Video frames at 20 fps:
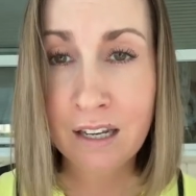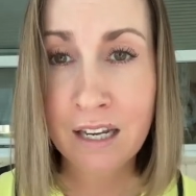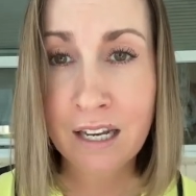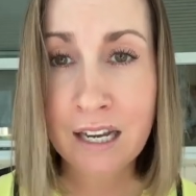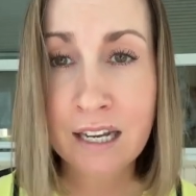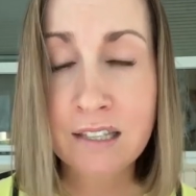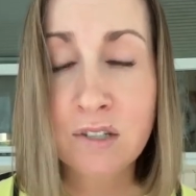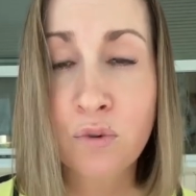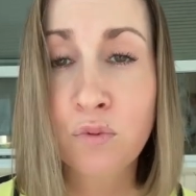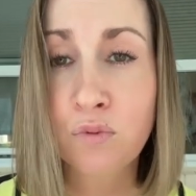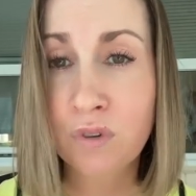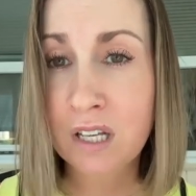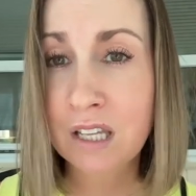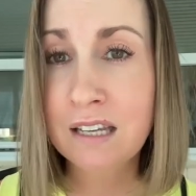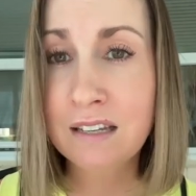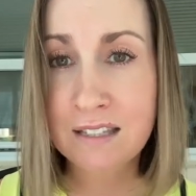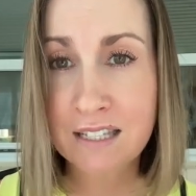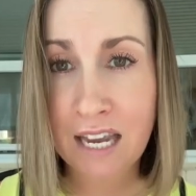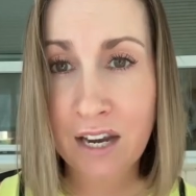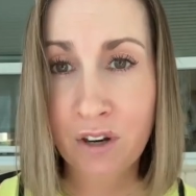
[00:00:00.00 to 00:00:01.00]
It's a really
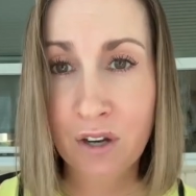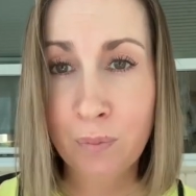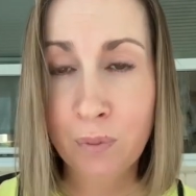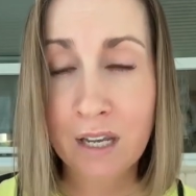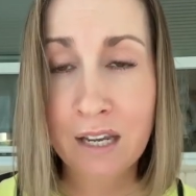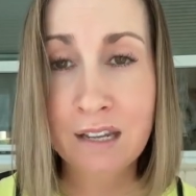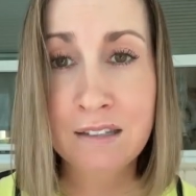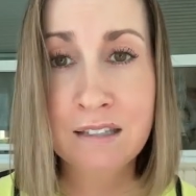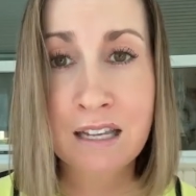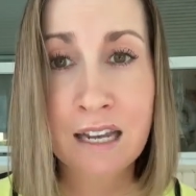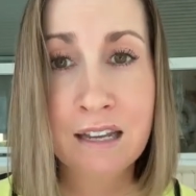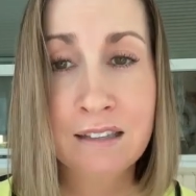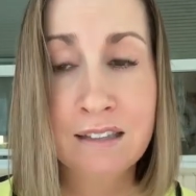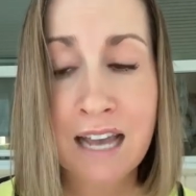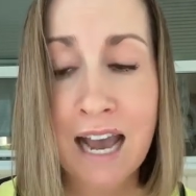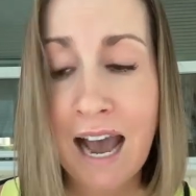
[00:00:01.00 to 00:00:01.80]
scary place. It's